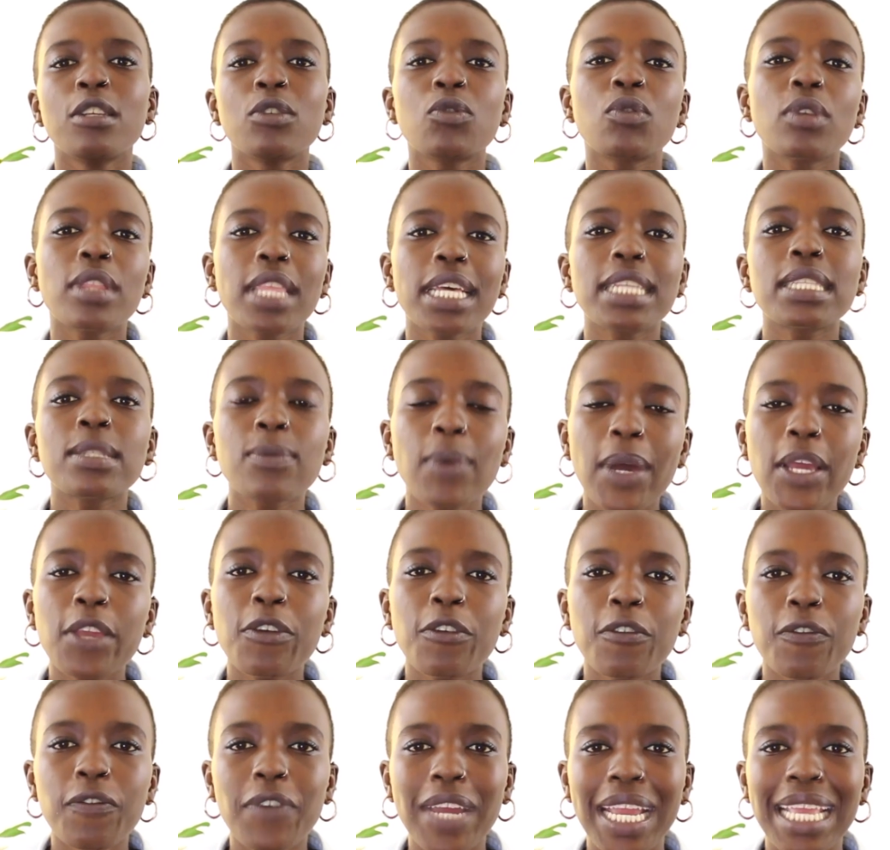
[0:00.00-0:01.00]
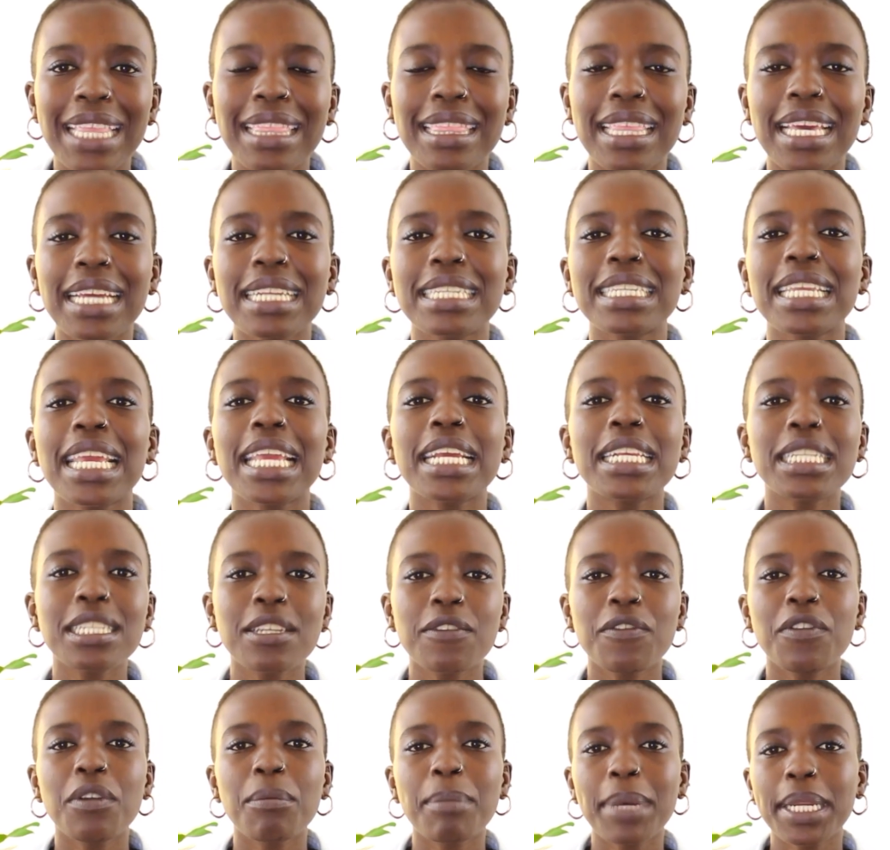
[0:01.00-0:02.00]
So that's why you find that
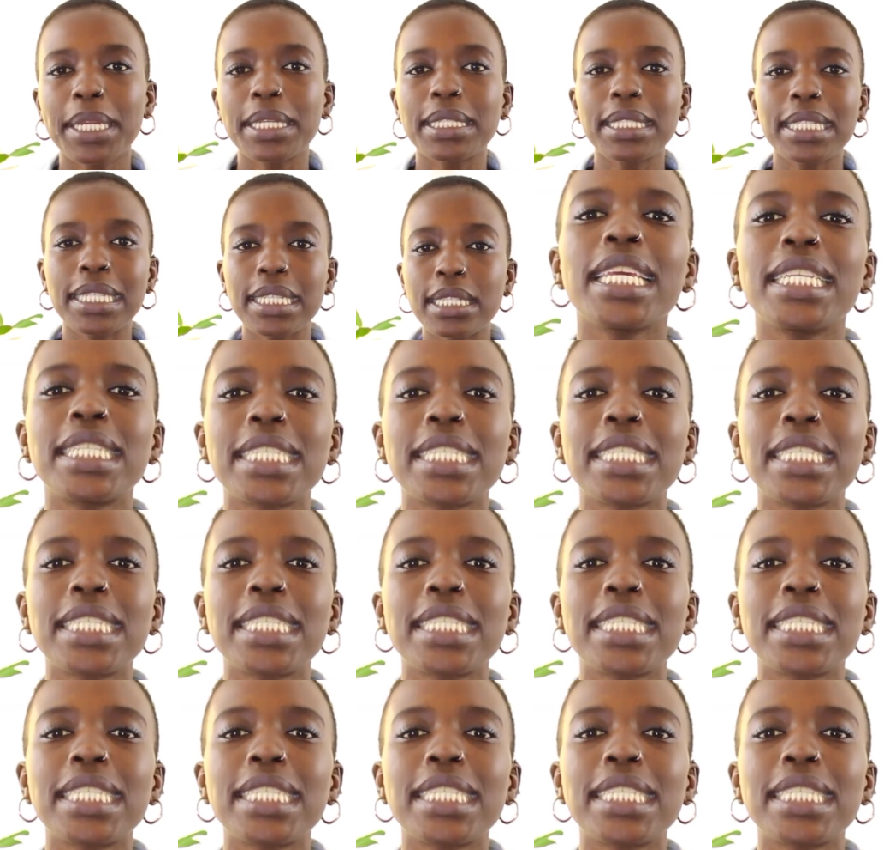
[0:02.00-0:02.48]
actively managed